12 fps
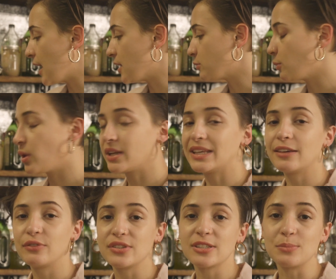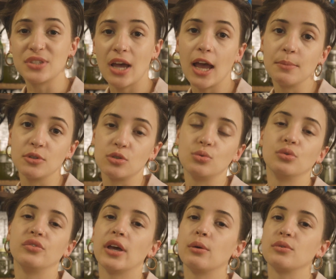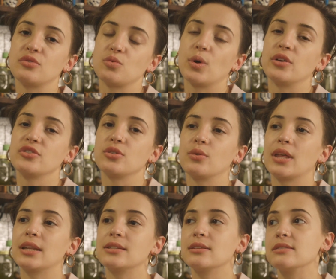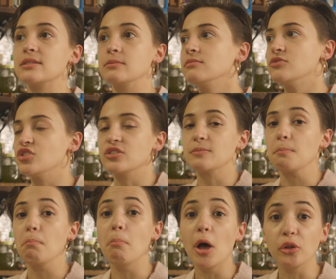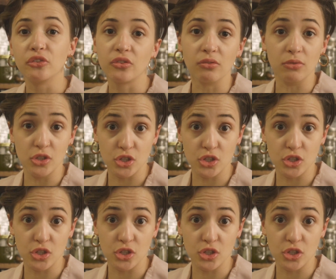and we want to give it some time to cool down as well so that it doesn't just melt the